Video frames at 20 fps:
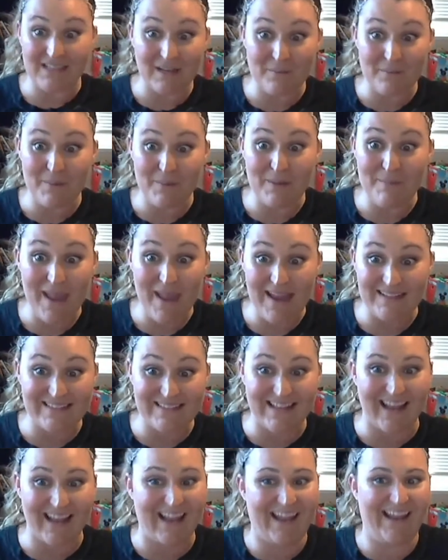to be
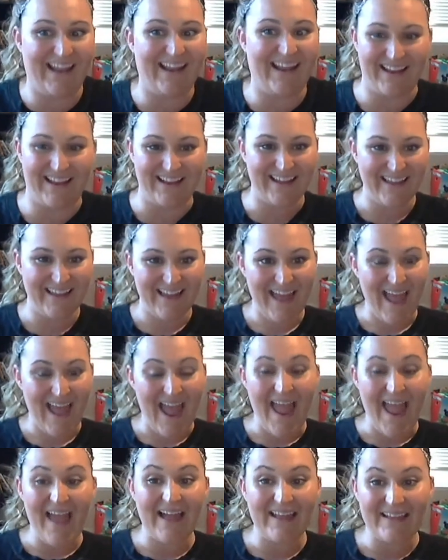amazing.
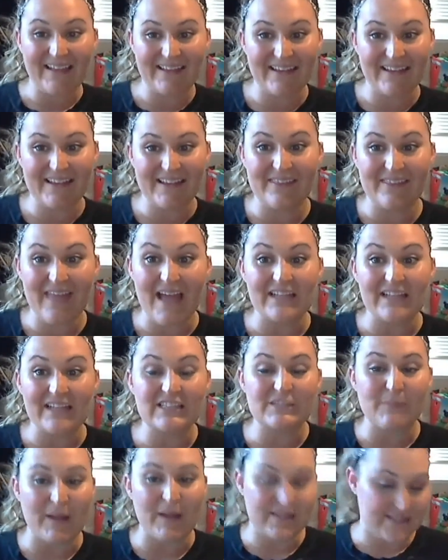And that
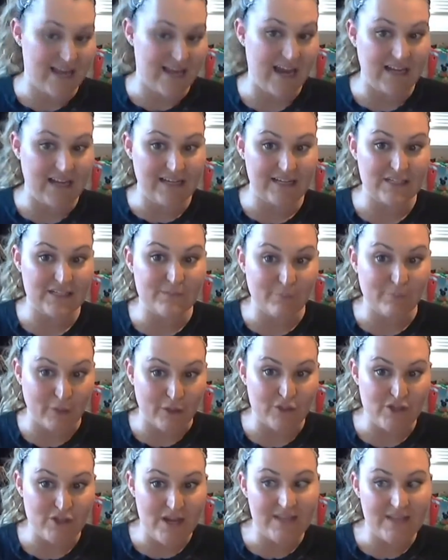spontaneous
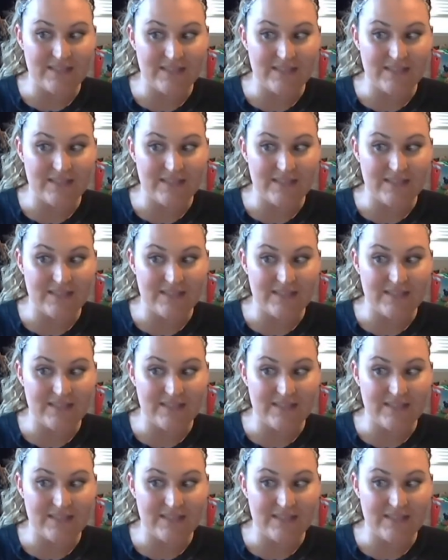purchase,